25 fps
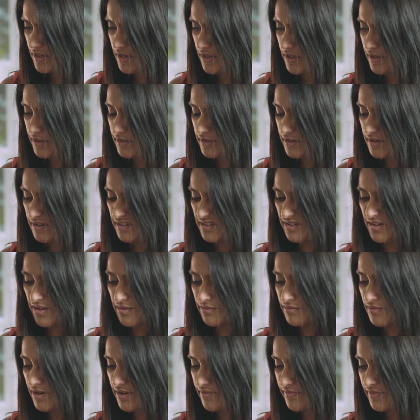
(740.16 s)
and, you know,
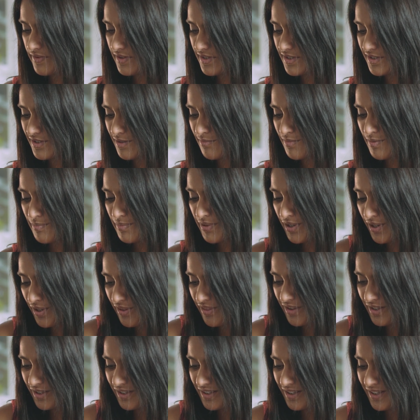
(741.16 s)
great for the summer, but I
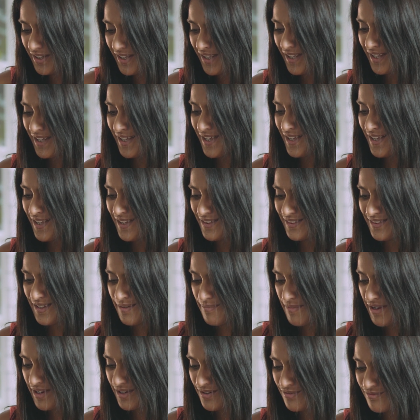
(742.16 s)
think they
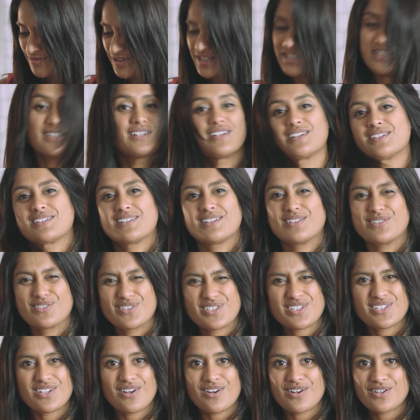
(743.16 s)
make a really nice little
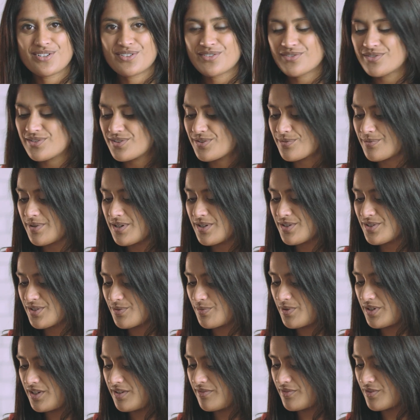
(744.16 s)
starter as well. So
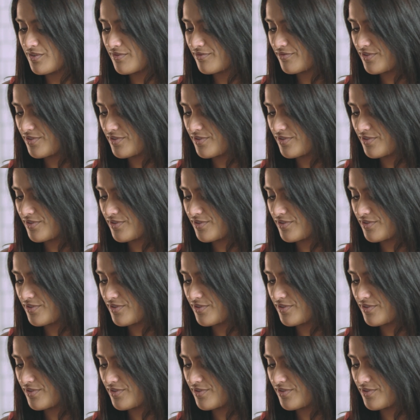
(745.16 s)
when you've got